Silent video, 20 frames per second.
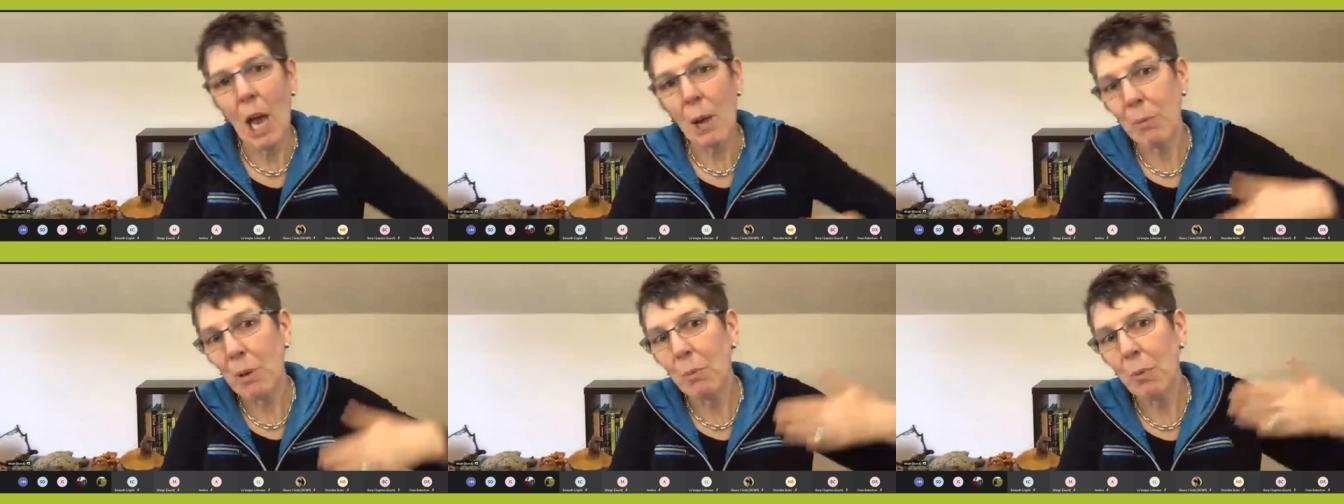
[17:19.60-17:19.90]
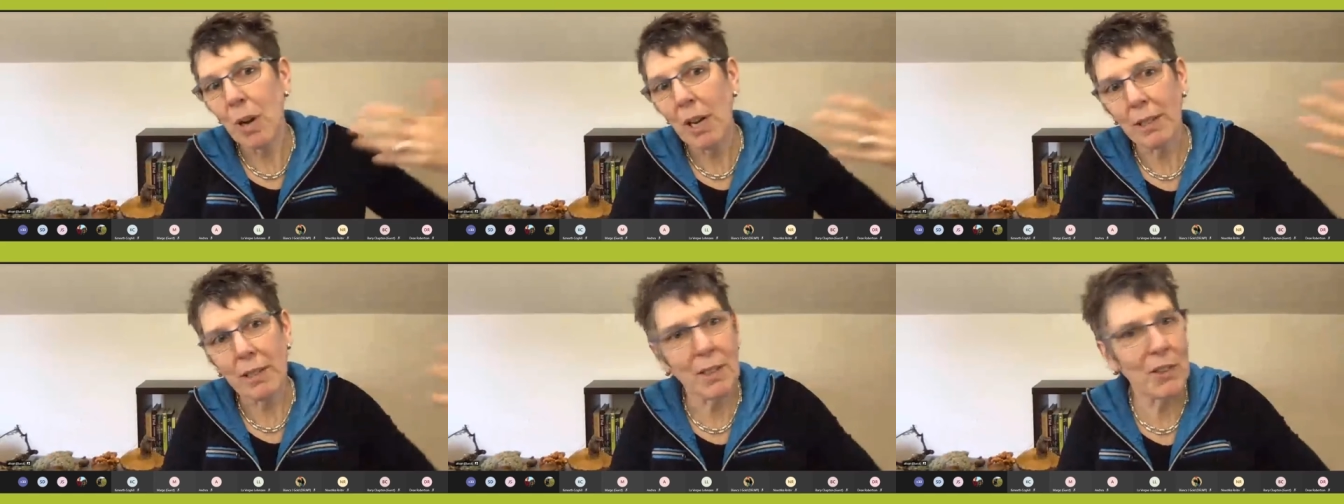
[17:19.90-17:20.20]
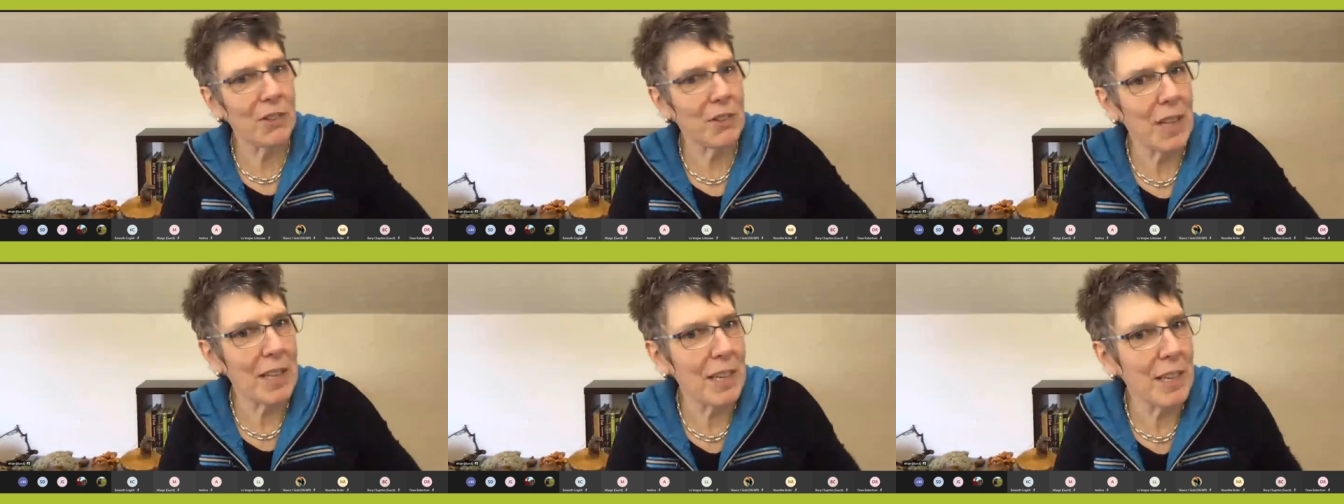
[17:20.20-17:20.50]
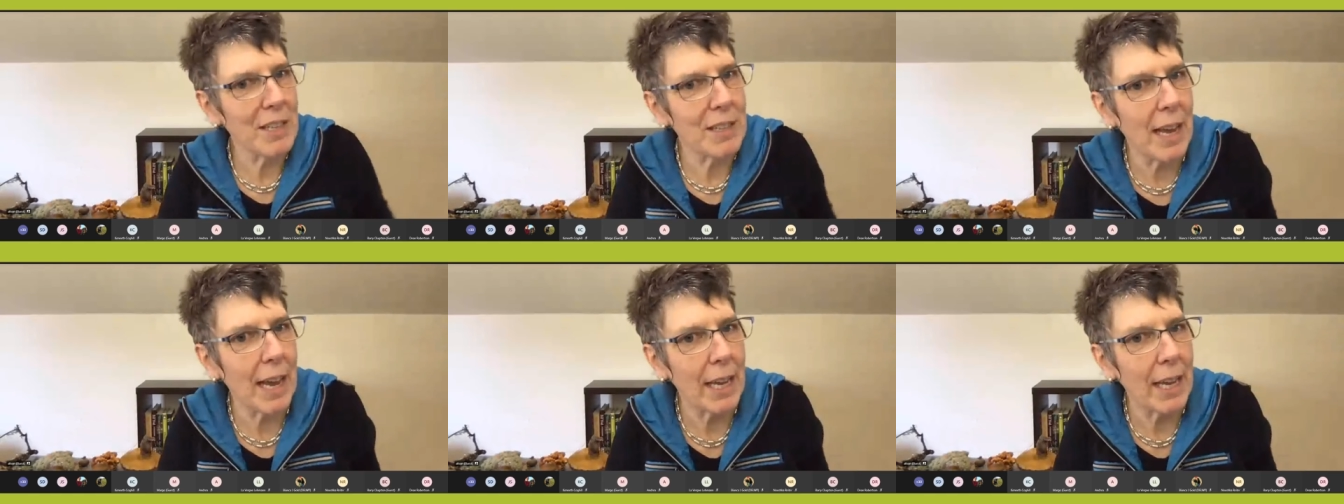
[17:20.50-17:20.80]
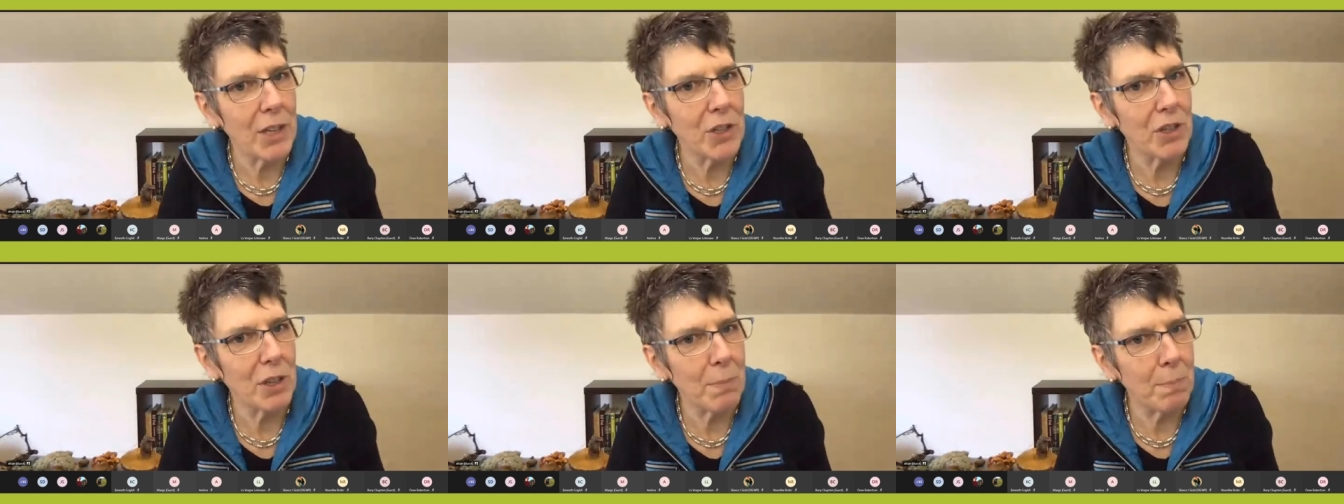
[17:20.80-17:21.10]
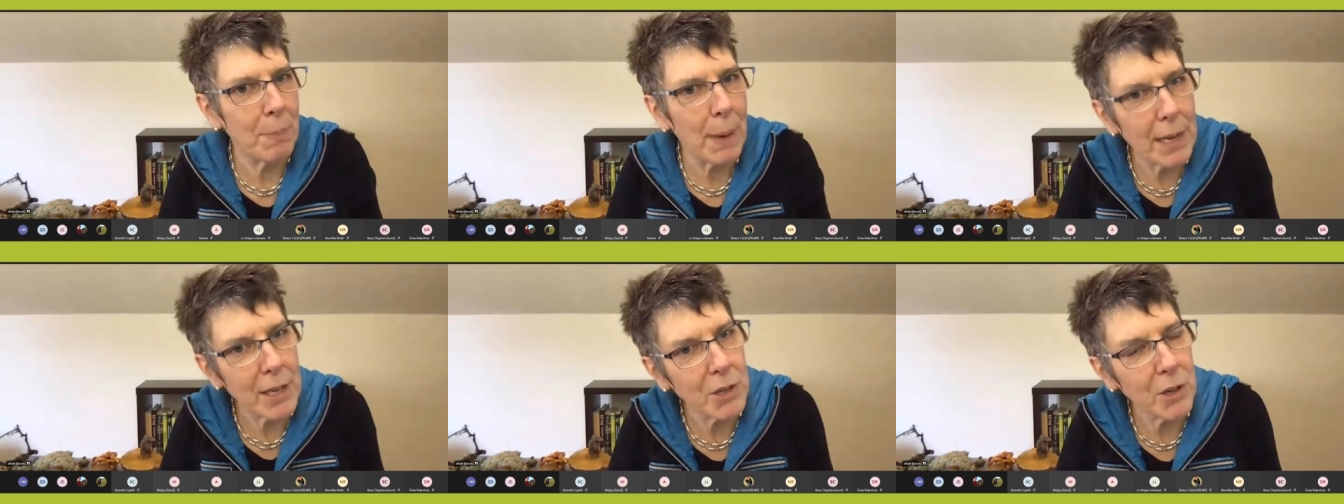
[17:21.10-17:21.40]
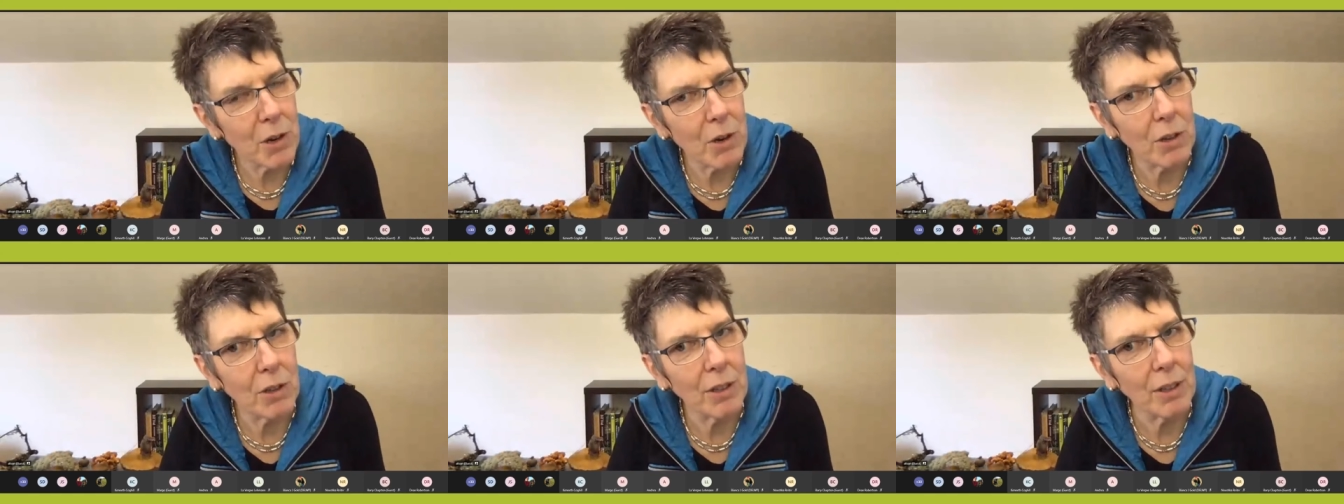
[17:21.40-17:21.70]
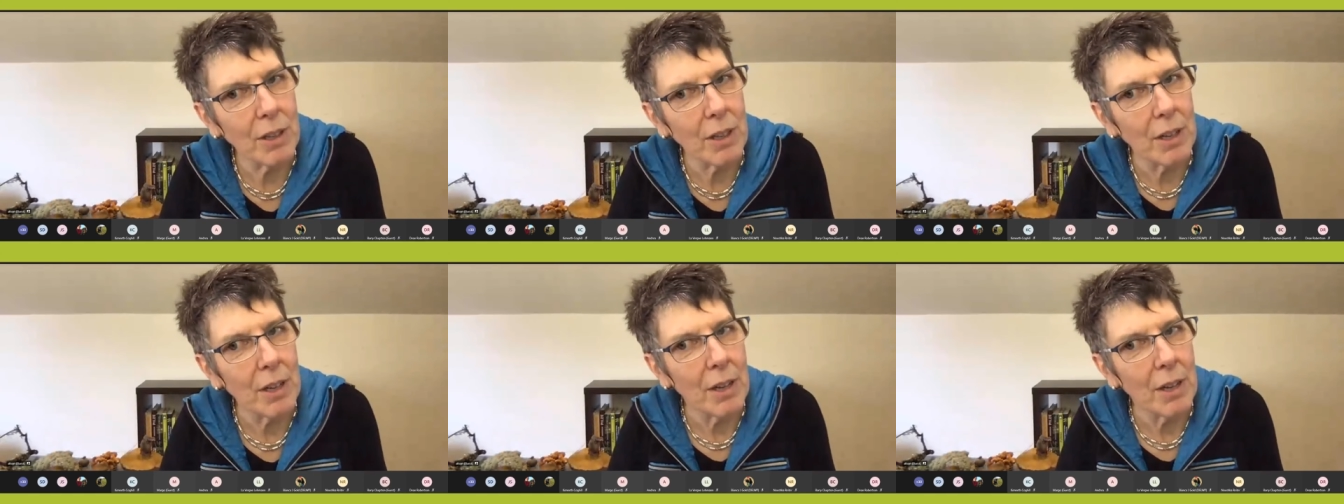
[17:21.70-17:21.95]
And we might list that endangered bettong,